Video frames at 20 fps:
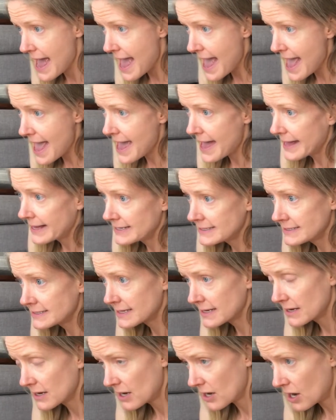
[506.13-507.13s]
and
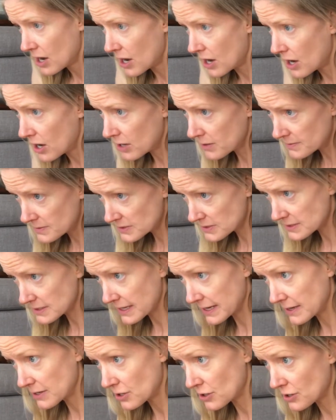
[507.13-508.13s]
almost
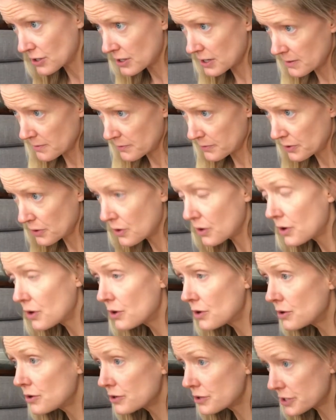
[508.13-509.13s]
like you're gonna
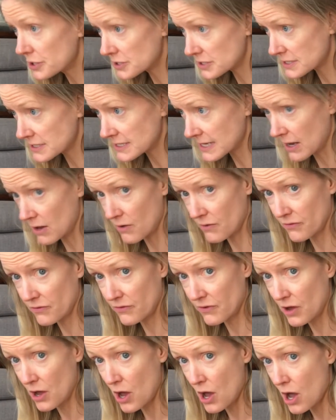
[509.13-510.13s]
pull yourself
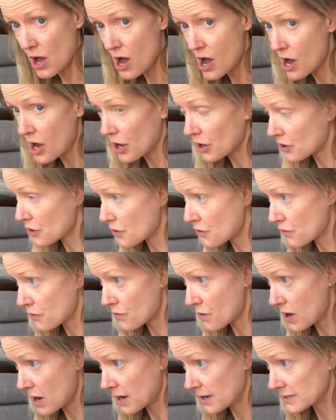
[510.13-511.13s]

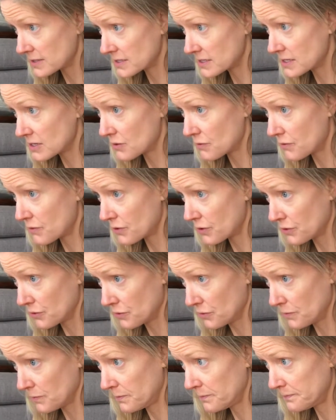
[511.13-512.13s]
across the
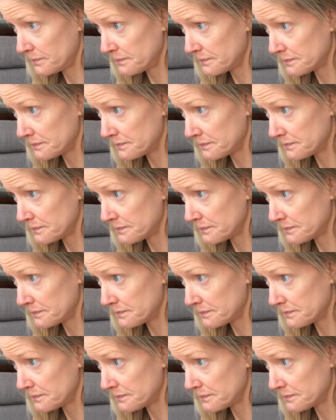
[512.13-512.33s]
room,